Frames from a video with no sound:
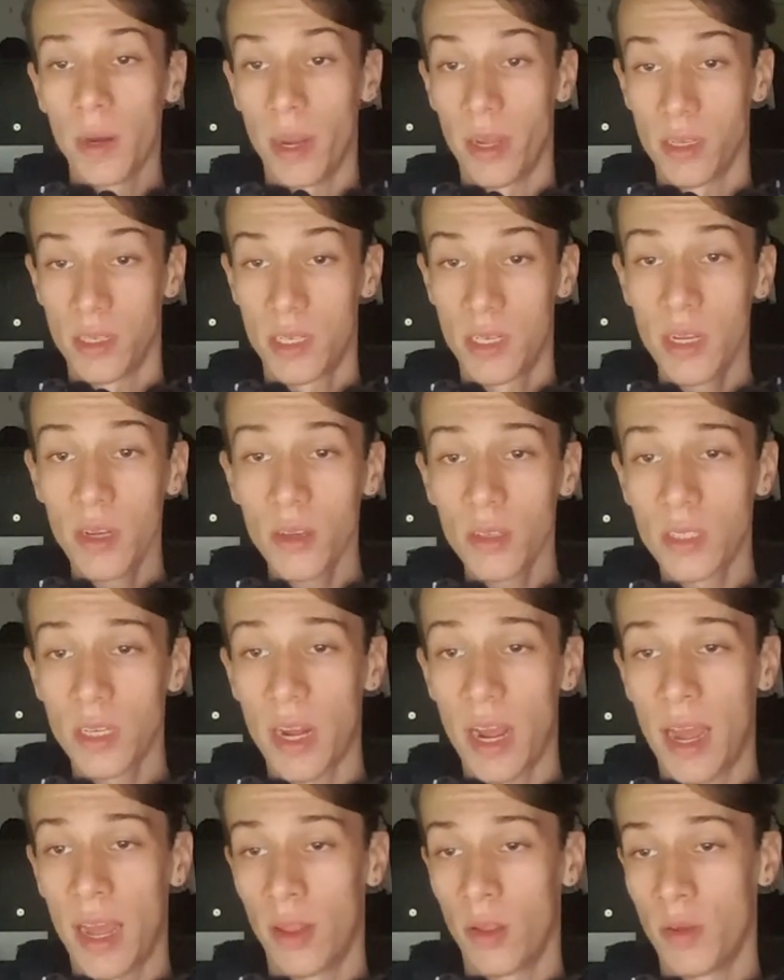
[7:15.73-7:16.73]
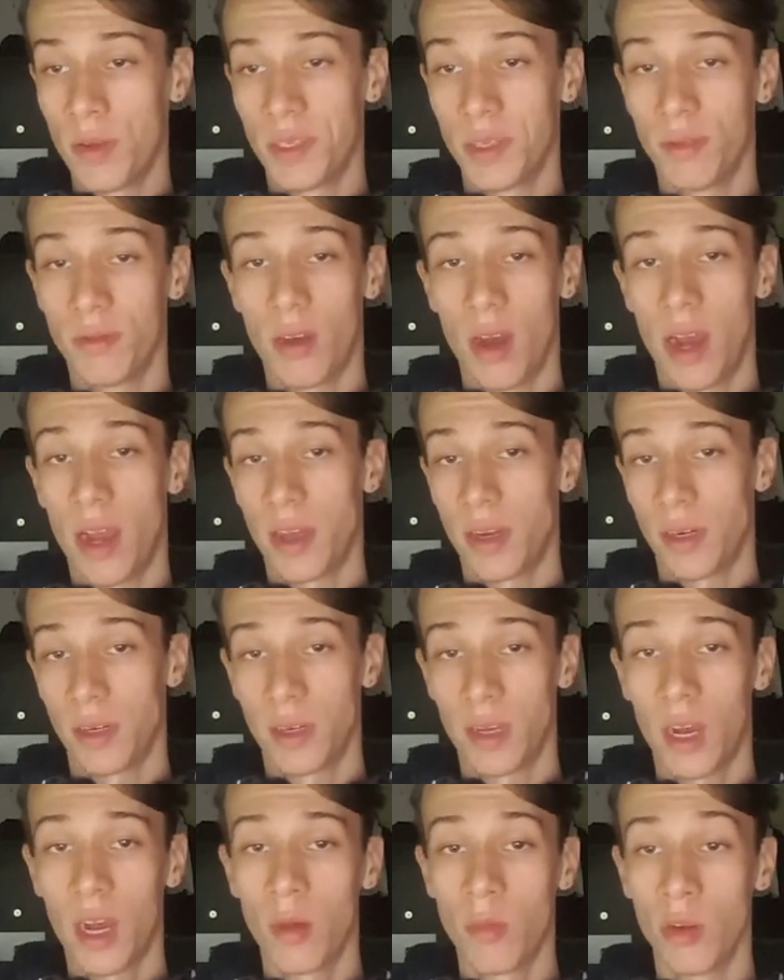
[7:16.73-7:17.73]
Now, steels that are alloys of iron
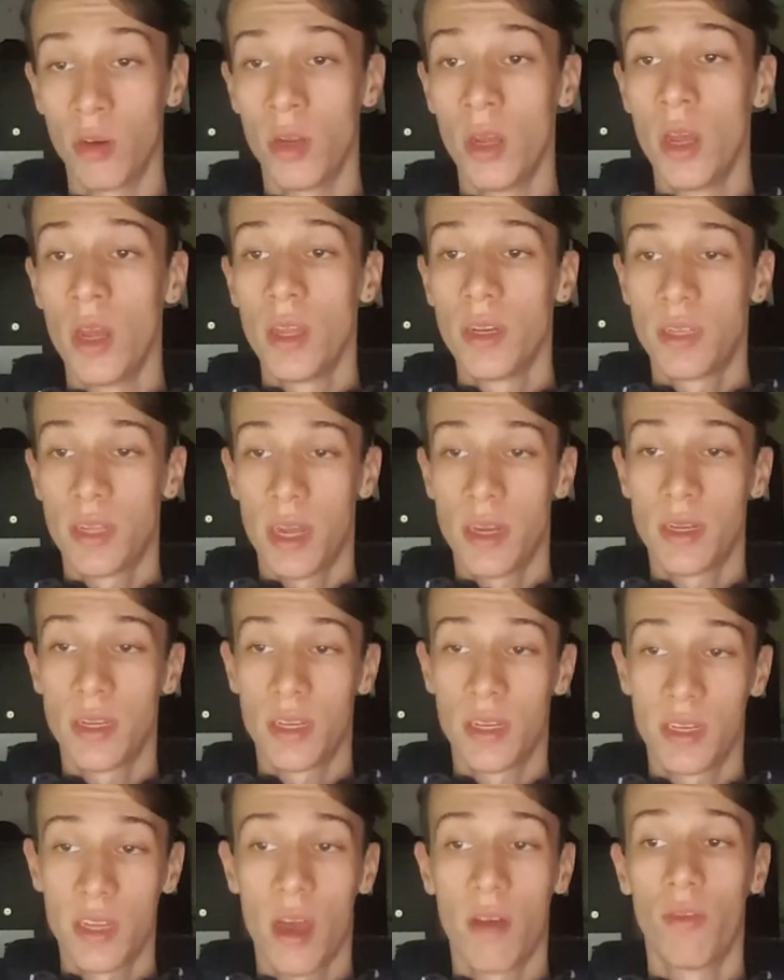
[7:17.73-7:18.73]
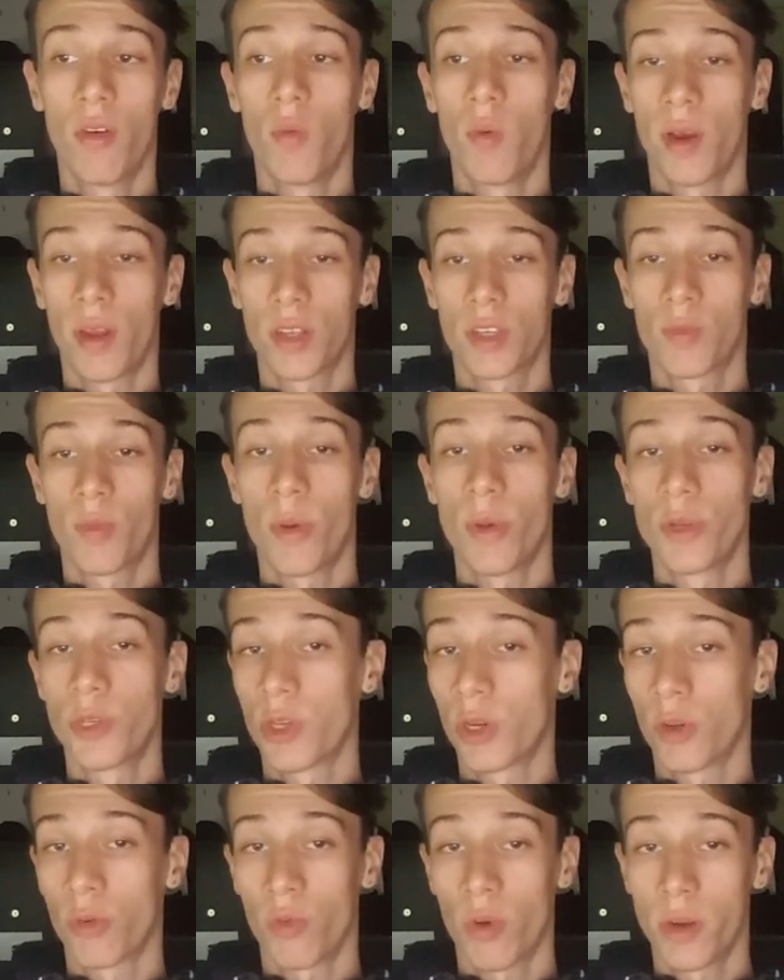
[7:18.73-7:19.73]
and carbon tend to suffer when
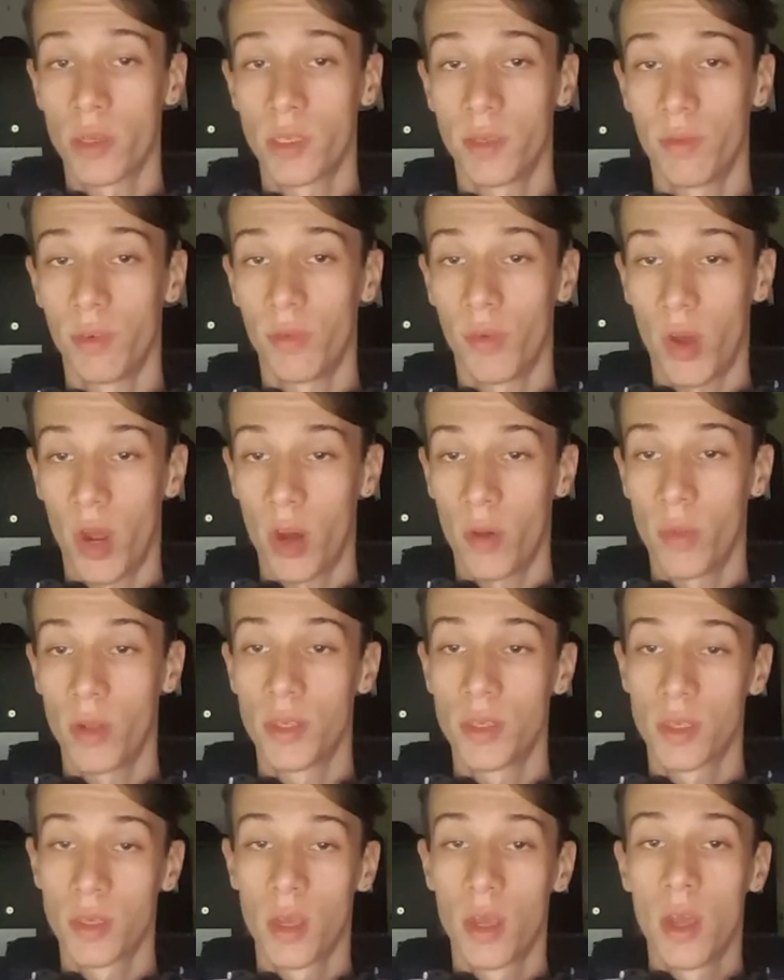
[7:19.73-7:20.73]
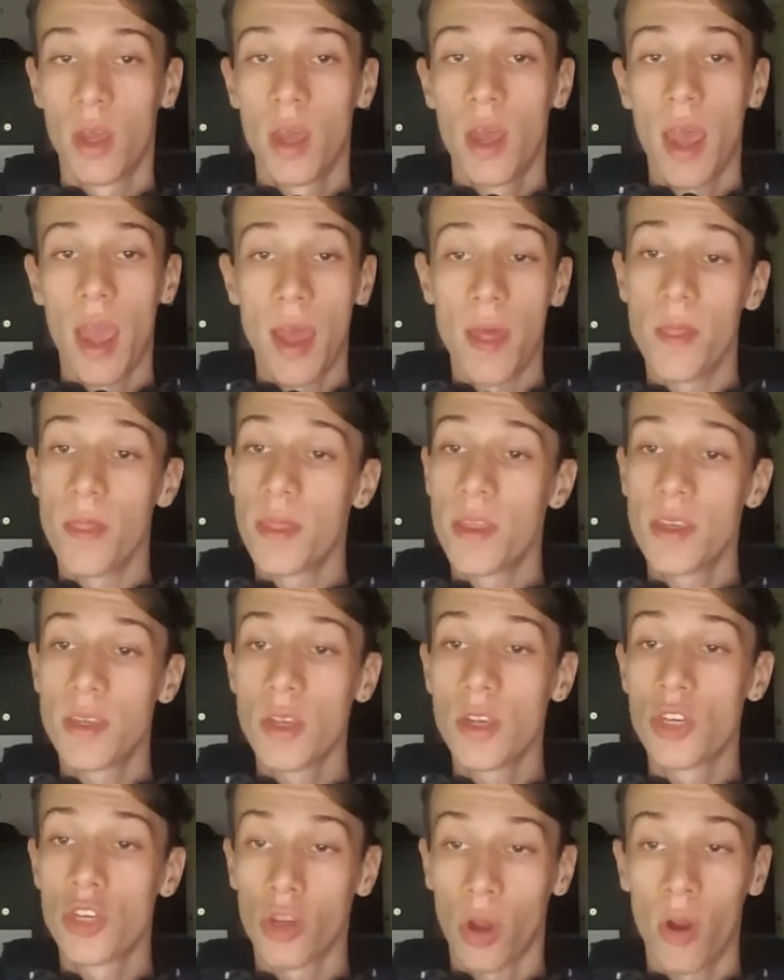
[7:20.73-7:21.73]
exposed to corrosive environments, and
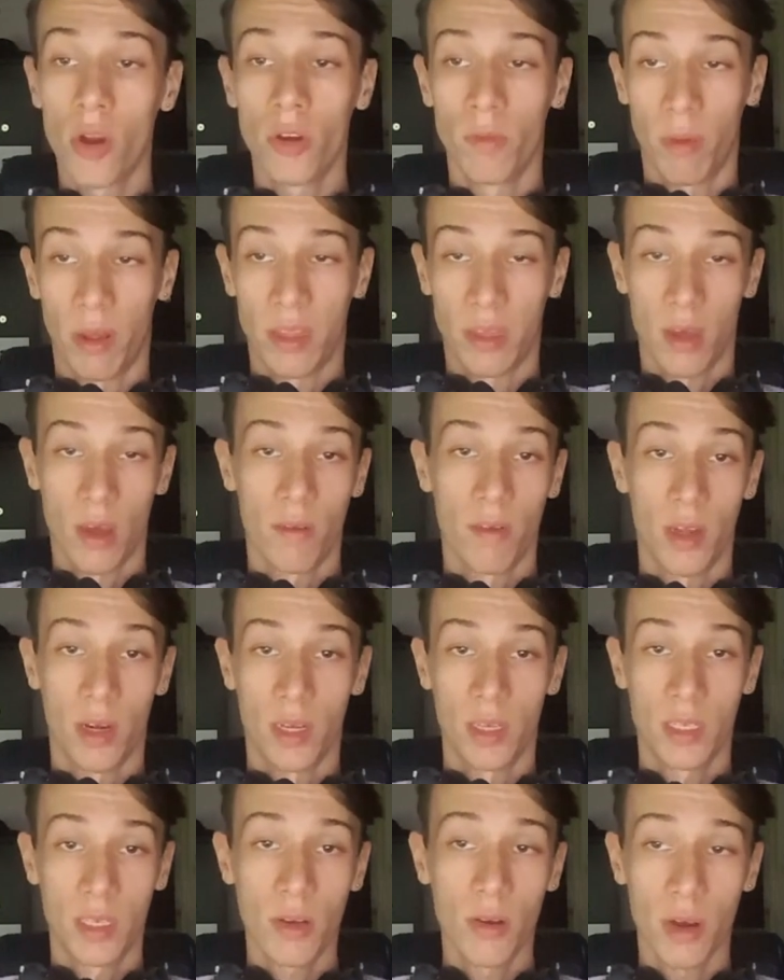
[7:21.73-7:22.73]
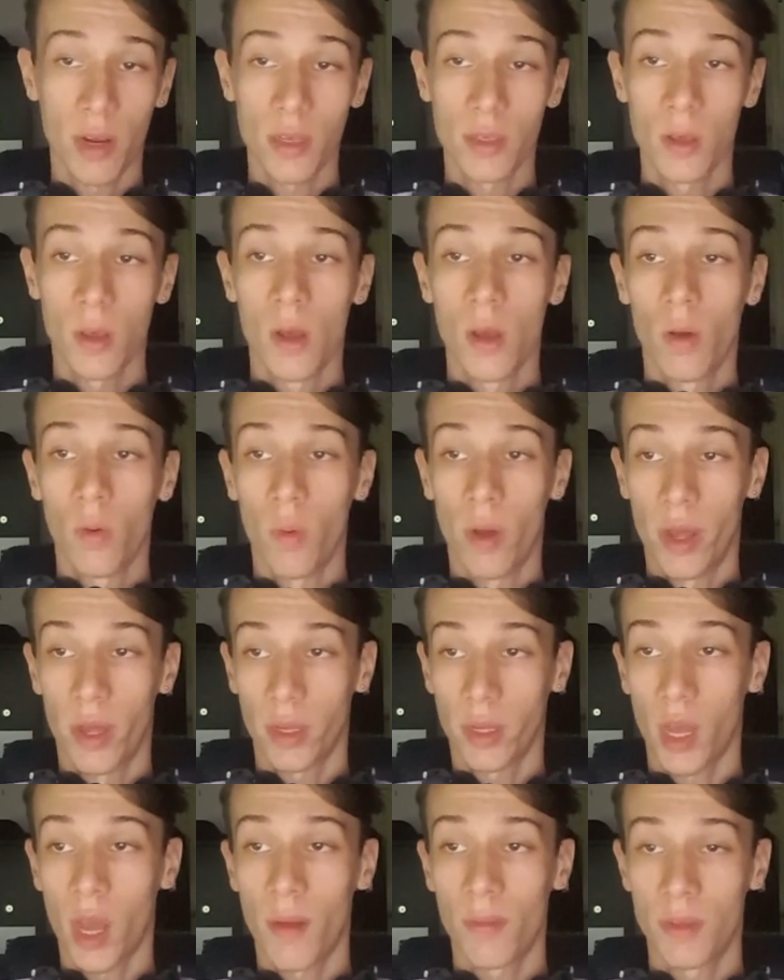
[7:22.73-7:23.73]
this is shown by the galvanic series,
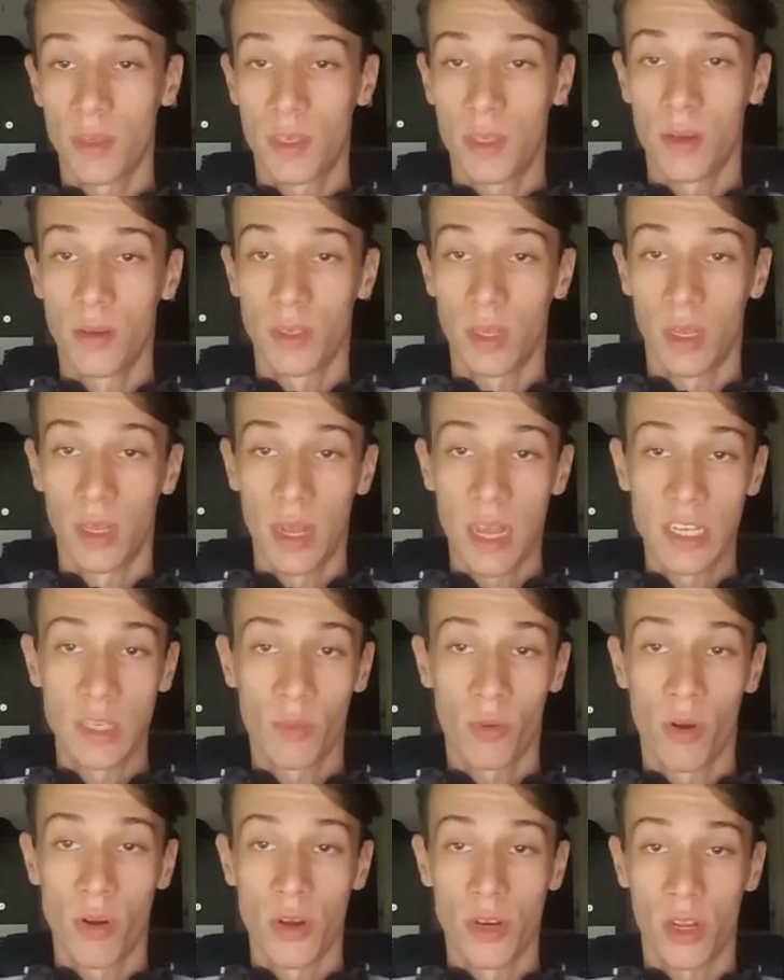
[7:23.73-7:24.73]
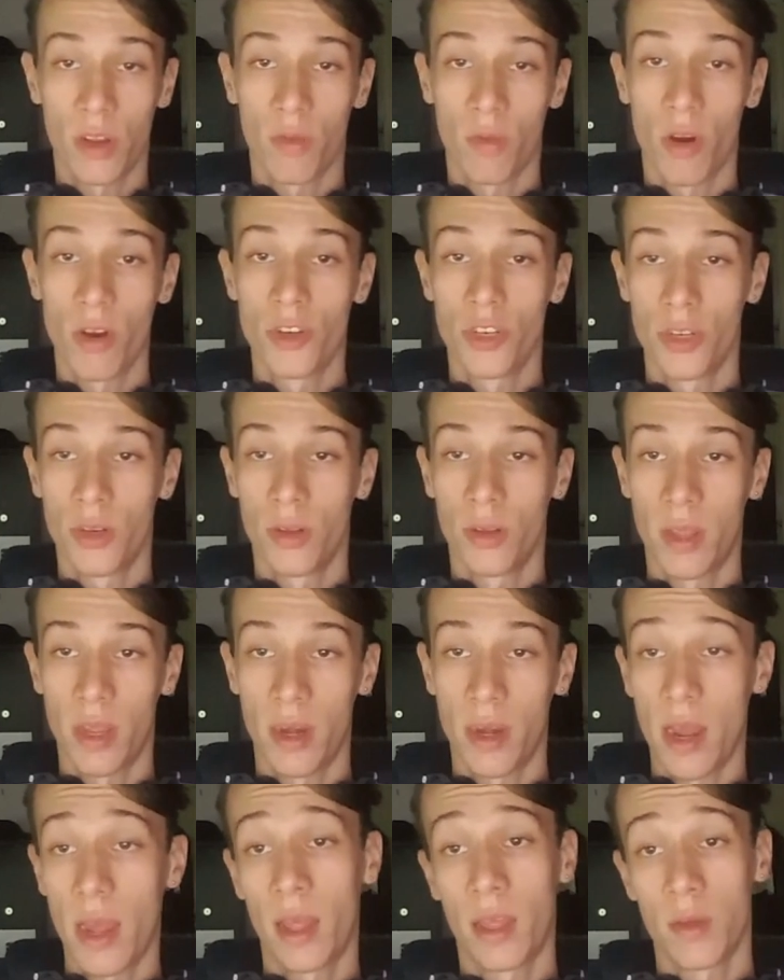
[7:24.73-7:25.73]
where carbon steels are less prone to corrosion
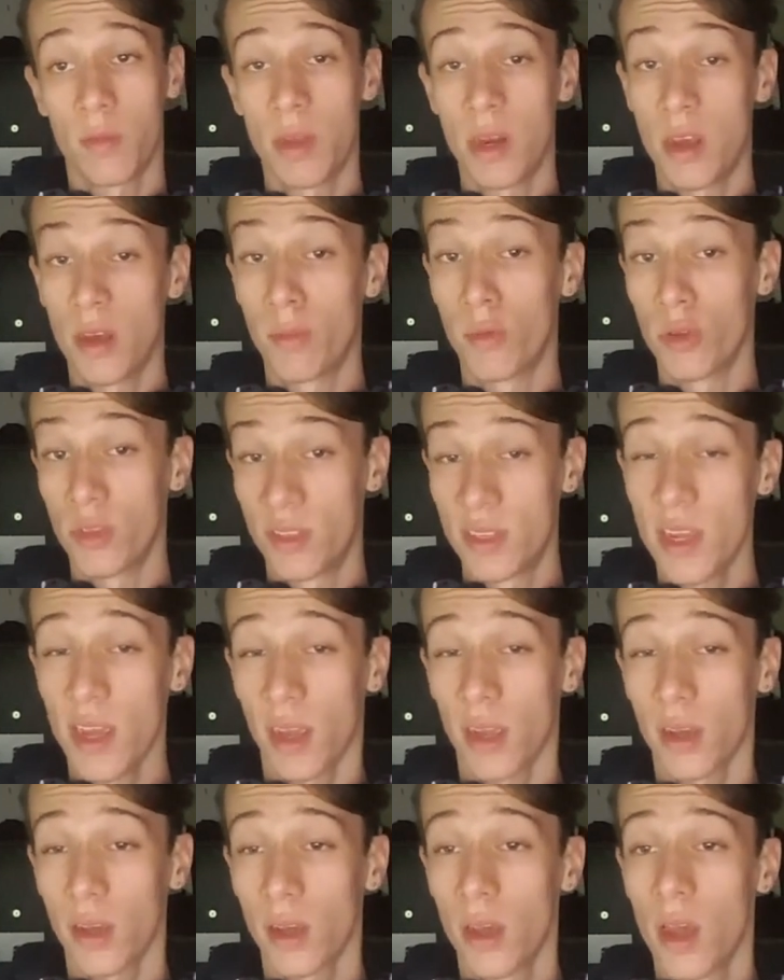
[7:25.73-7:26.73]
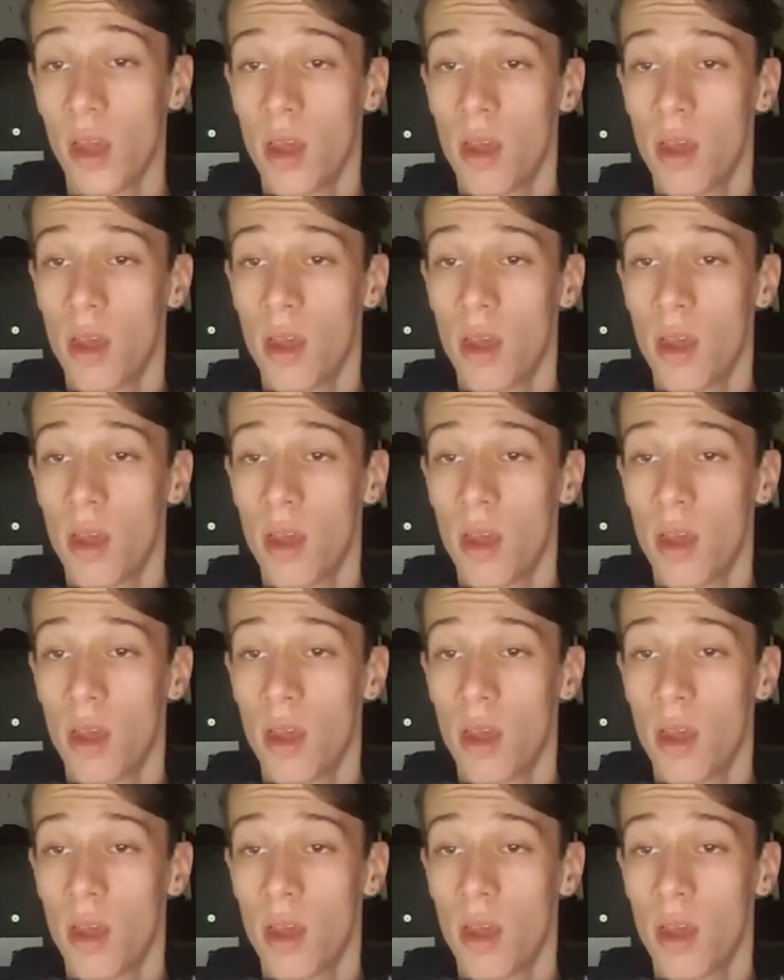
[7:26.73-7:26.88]
than aluminium or zinc,